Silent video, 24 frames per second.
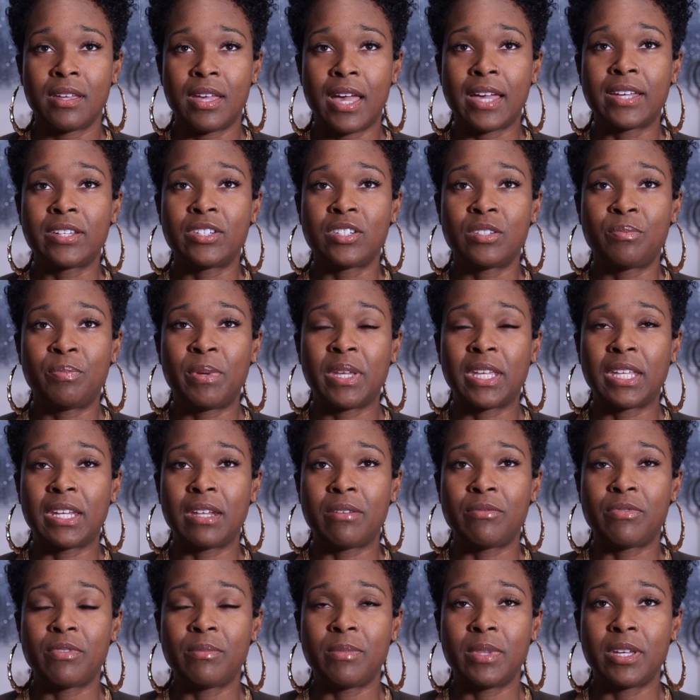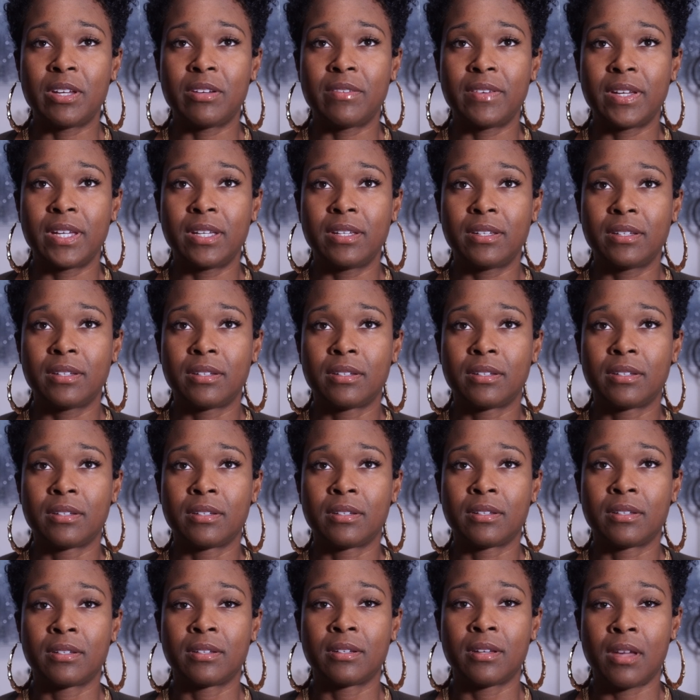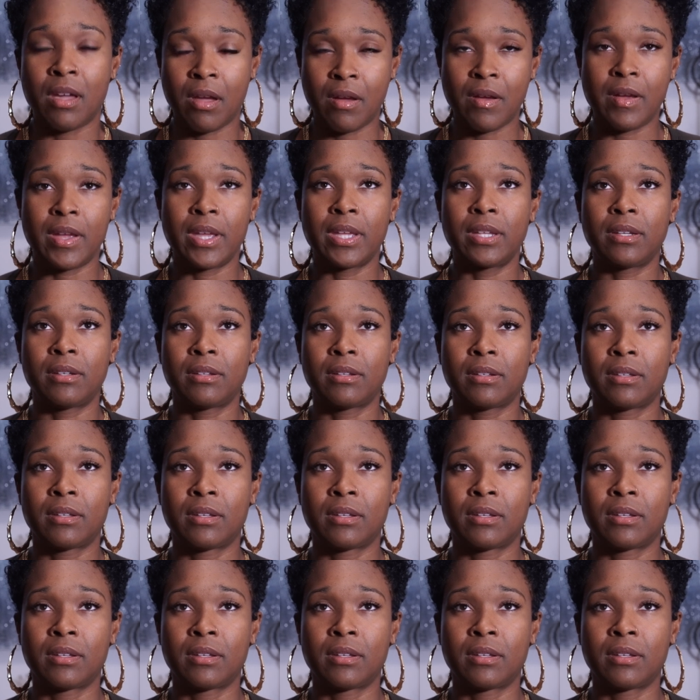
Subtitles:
I can just pick it up from there, right? All right.